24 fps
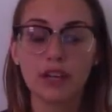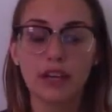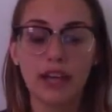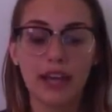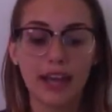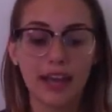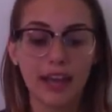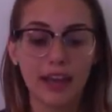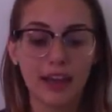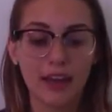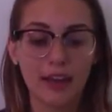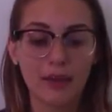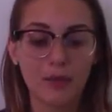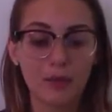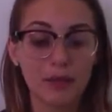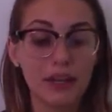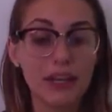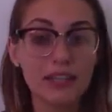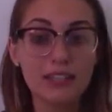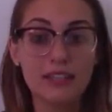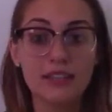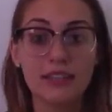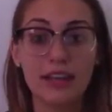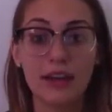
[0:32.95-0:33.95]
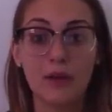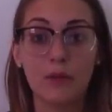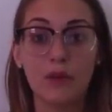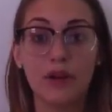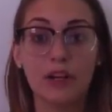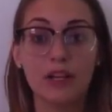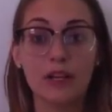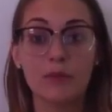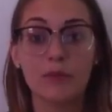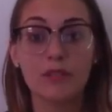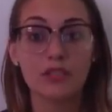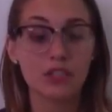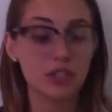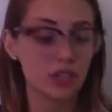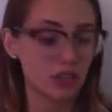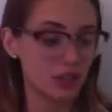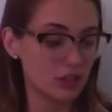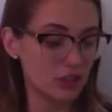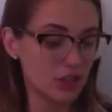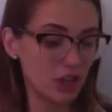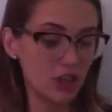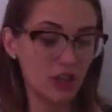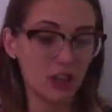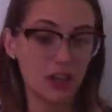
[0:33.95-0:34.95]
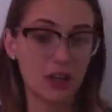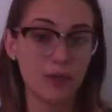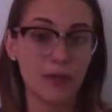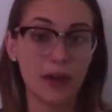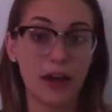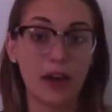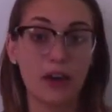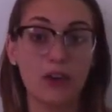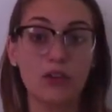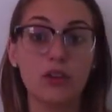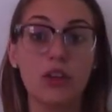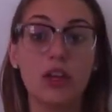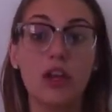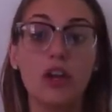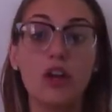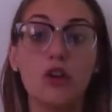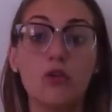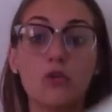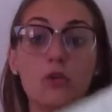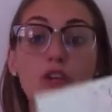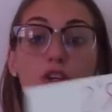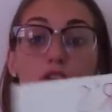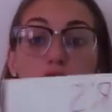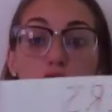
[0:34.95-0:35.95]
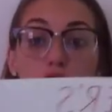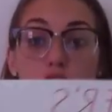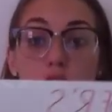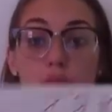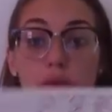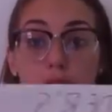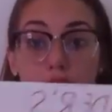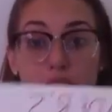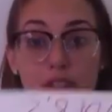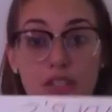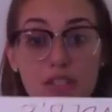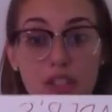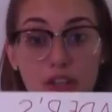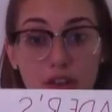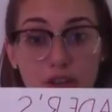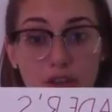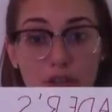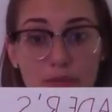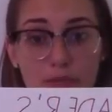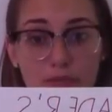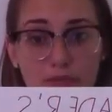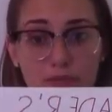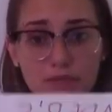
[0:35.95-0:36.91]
And because of that, we're going to be starting to talk about reader's response theory.